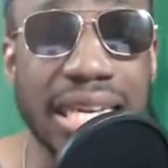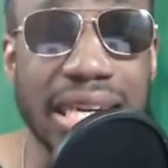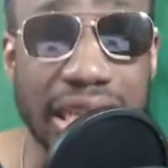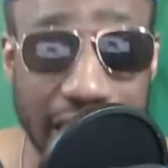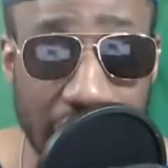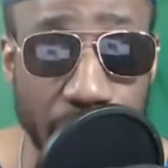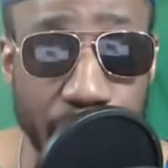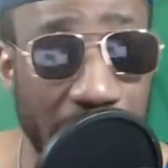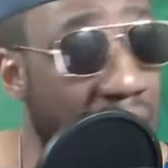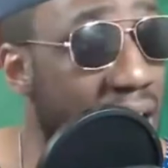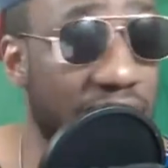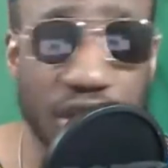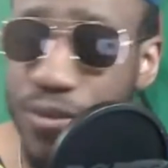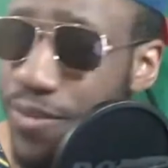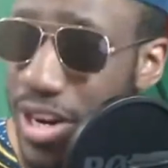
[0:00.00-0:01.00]
in deep, I
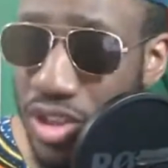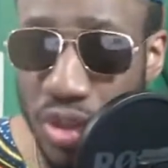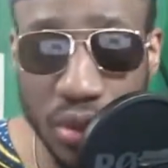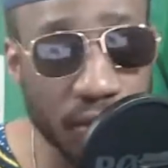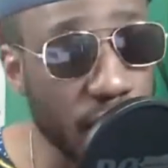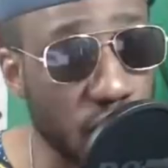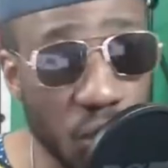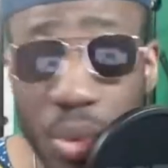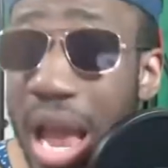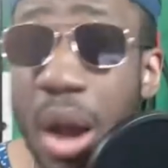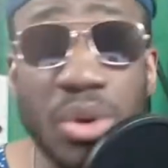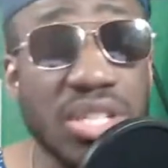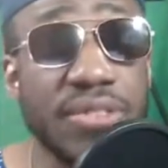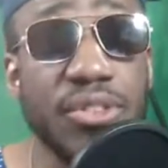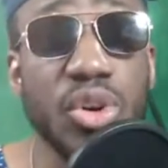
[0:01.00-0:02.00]
had to find something from somewhere, I
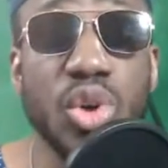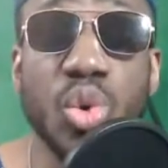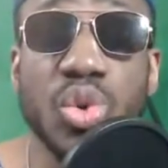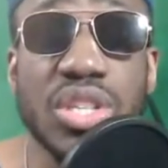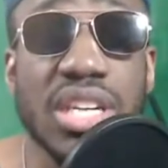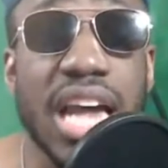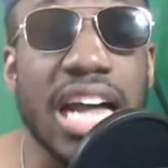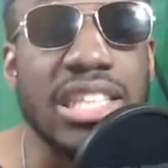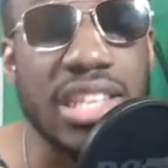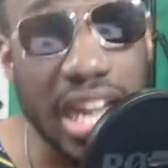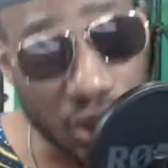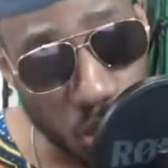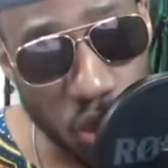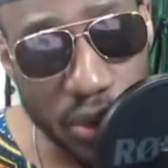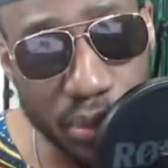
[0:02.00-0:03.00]
was even losing at
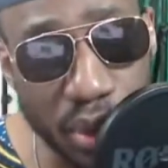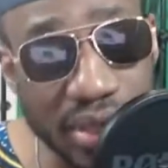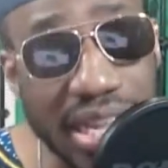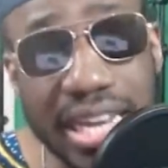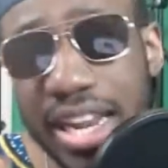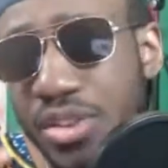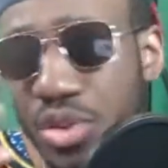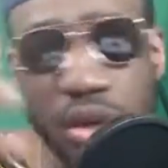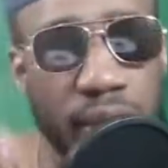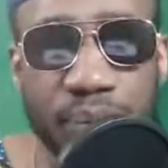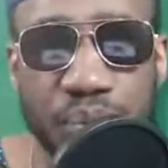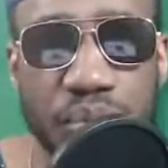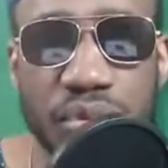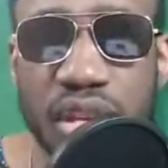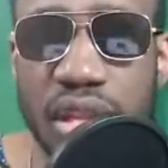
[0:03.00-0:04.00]
one point, and I had to,
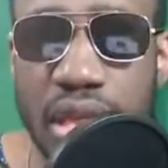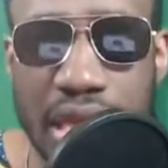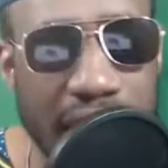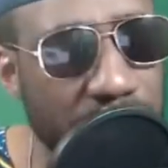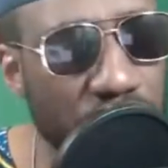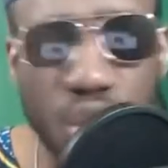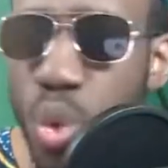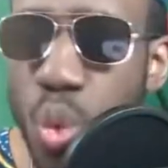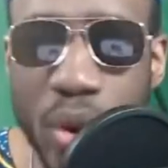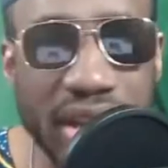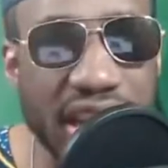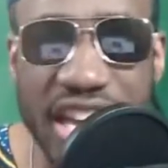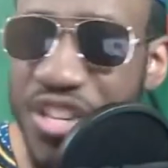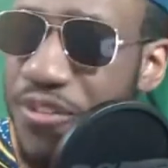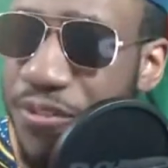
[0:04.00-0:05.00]
then the win
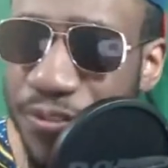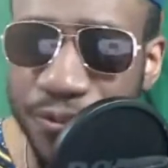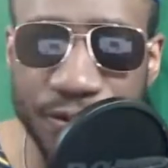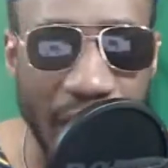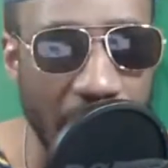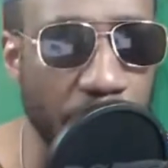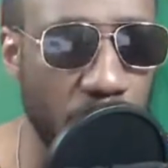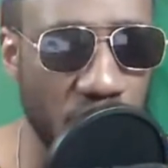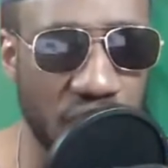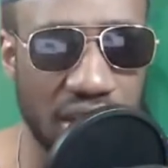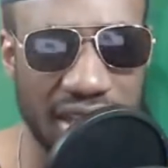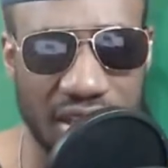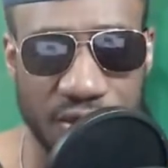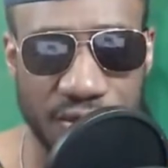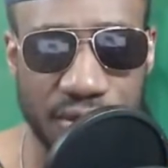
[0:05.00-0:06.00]
is far more
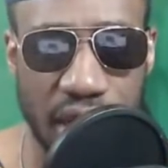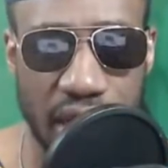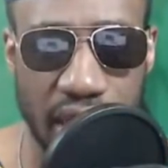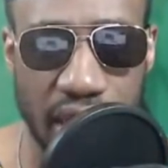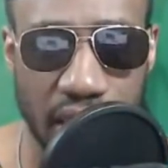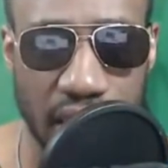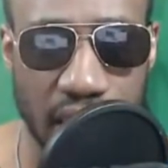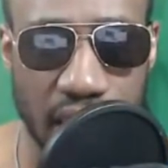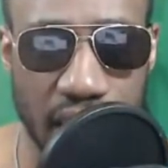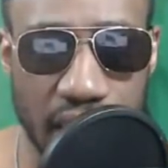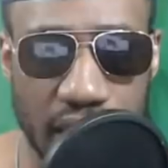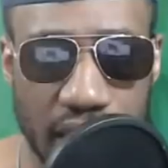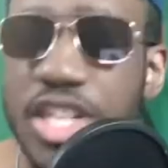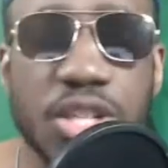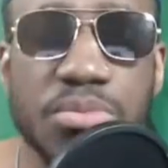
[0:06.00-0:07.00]
satisfying.
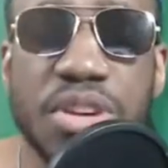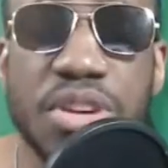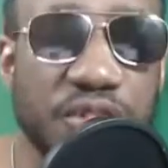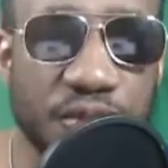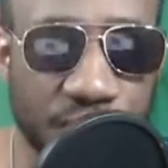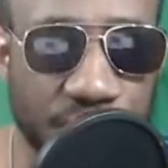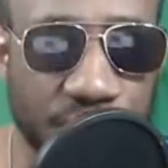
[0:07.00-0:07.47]
It means